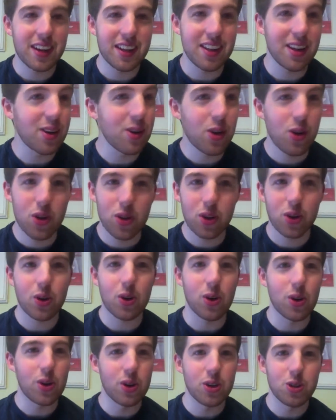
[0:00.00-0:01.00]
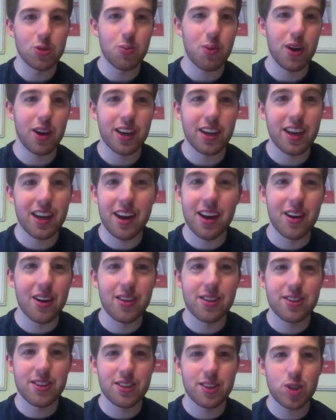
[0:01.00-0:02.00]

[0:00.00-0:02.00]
and then you hear the girls break in and all these